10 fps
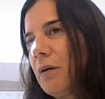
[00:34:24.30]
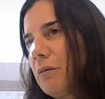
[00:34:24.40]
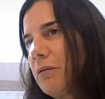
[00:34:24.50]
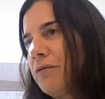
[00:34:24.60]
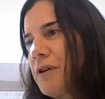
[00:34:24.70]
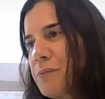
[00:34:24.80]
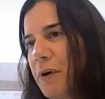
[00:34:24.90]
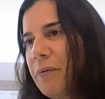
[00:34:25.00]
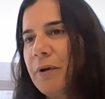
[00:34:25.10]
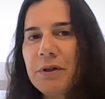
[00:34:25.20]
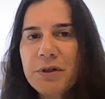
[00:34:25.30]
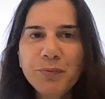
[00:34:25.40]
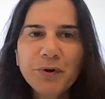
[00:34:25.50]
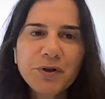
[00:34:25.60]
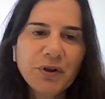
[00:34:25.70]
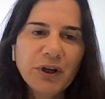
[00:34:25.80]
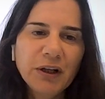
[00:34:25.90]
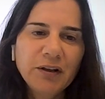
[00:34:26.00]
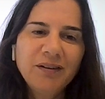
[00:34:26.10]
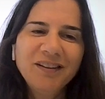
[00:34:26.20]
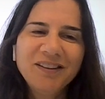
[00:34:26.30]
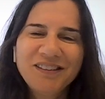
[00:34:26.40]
The first parameter is personality.